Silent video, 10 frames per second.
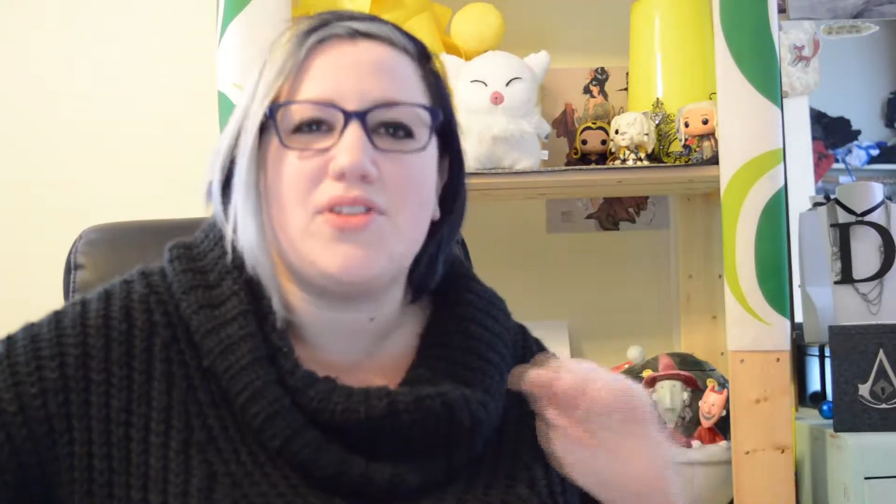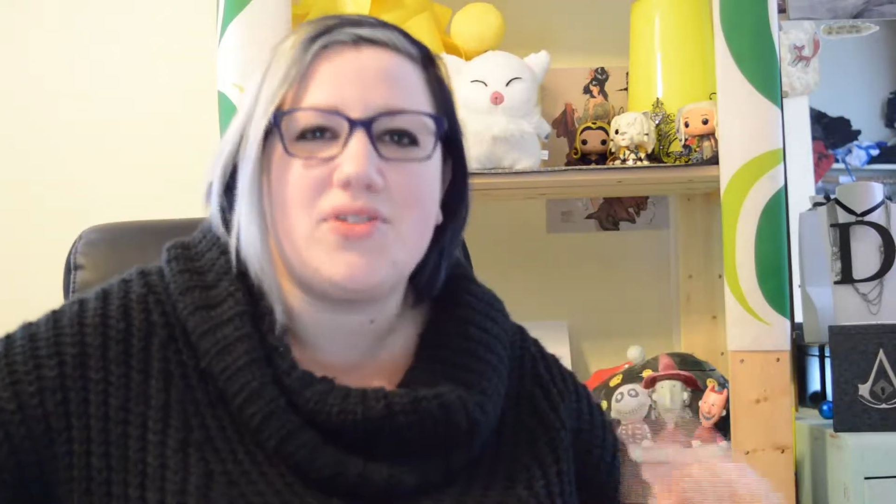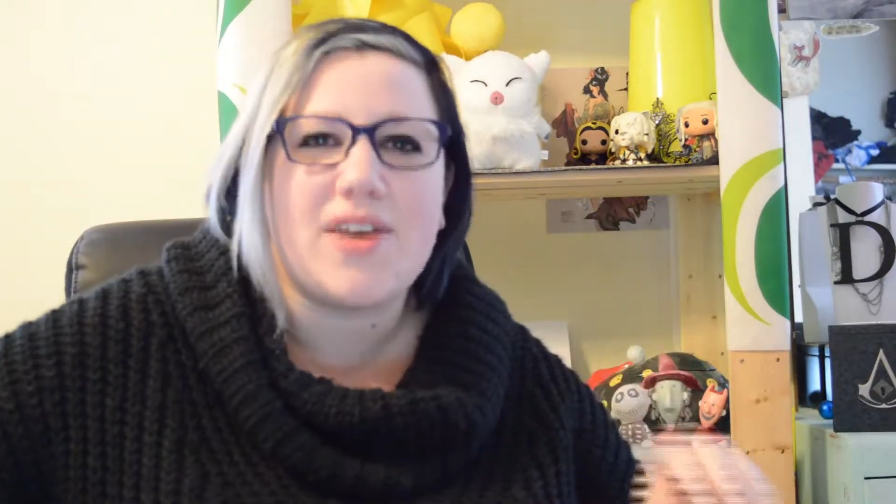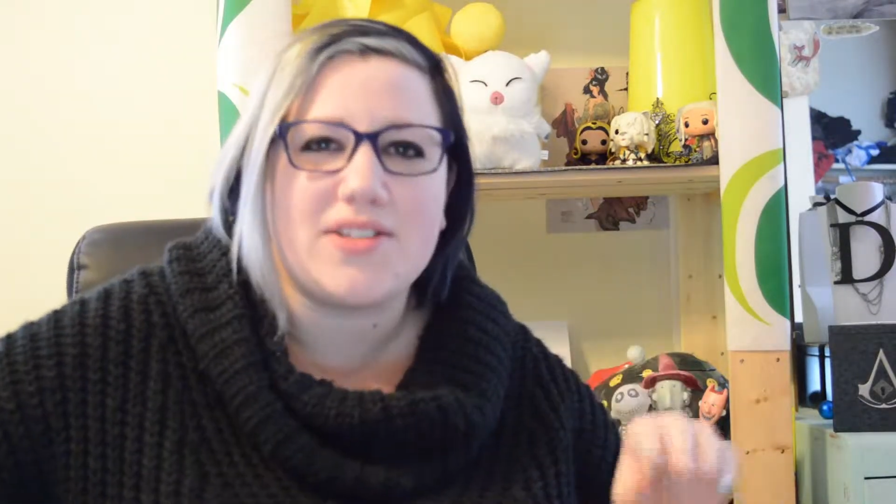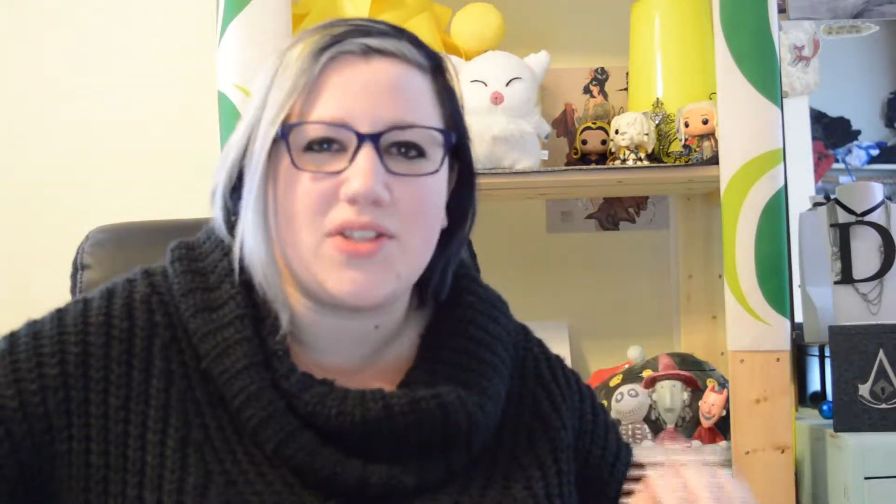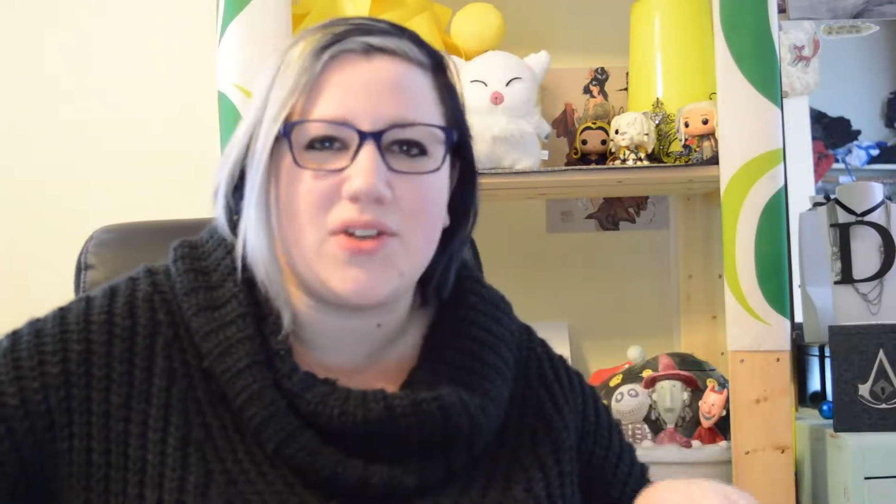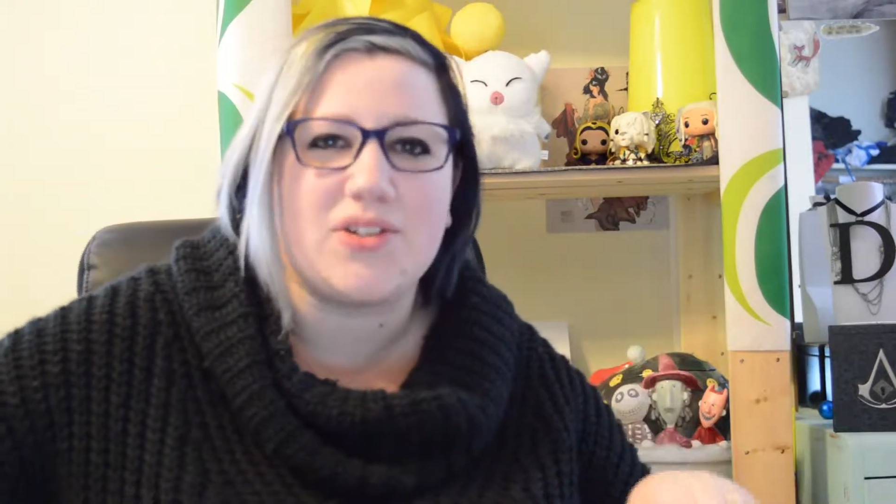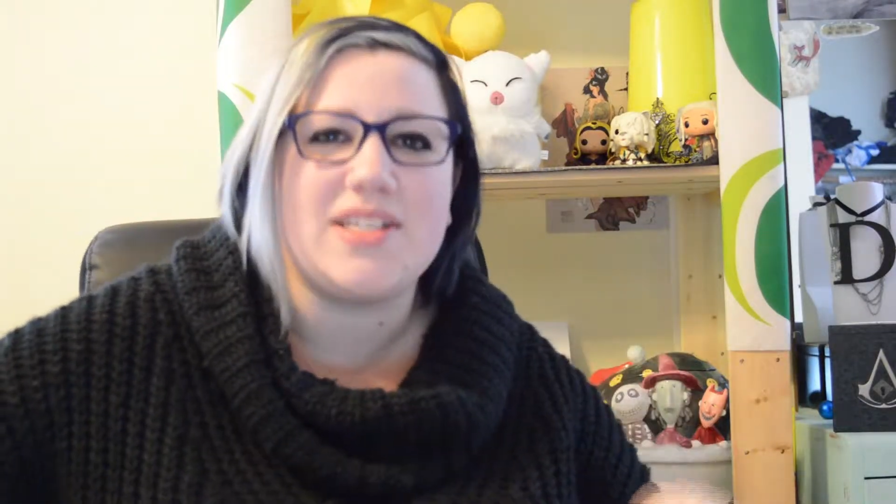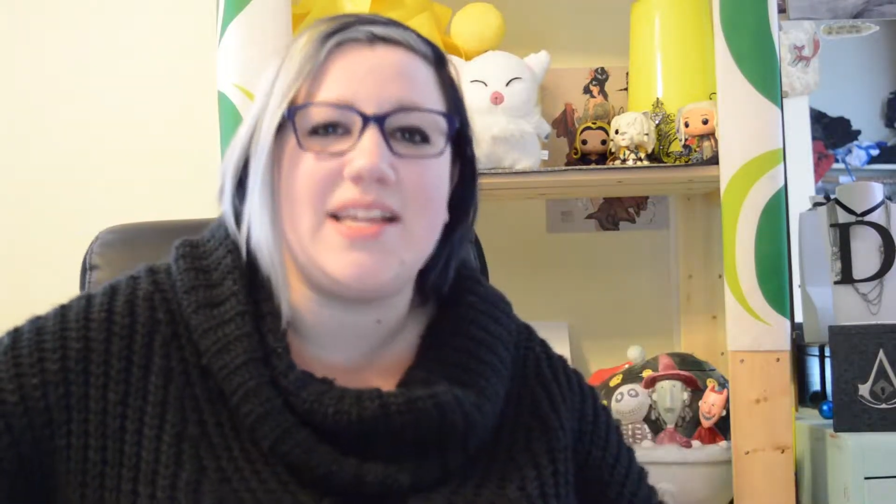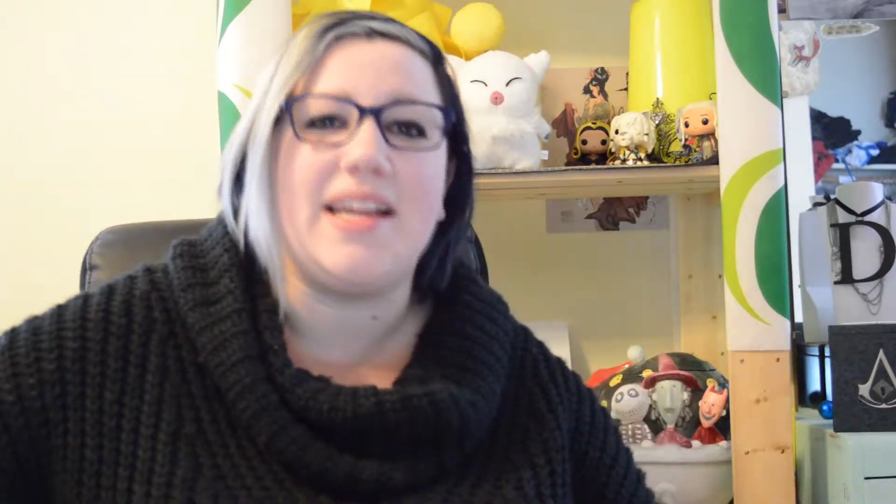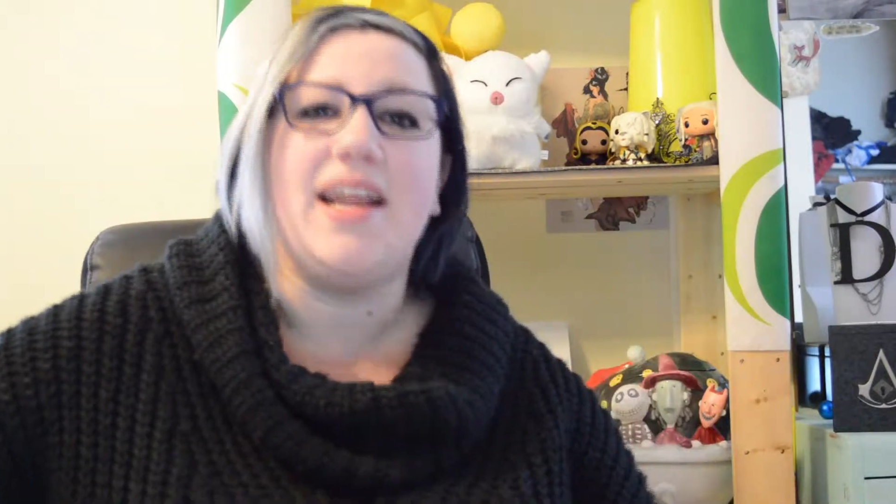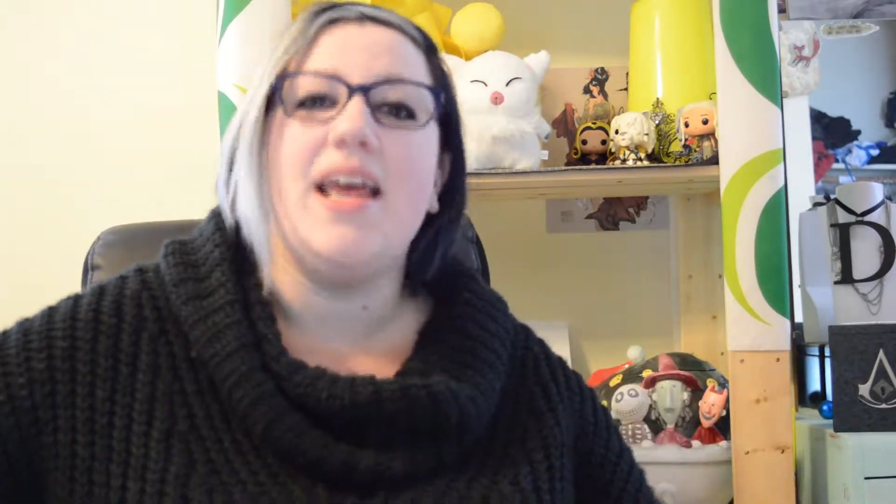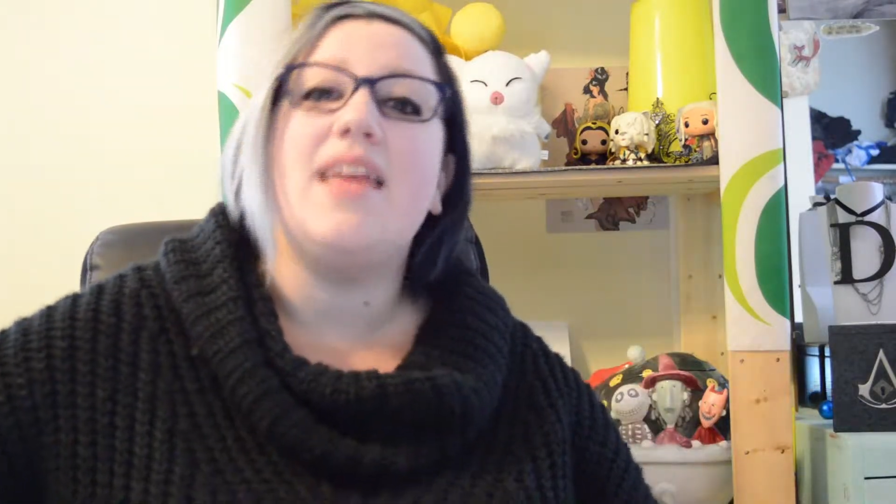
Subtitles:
2013,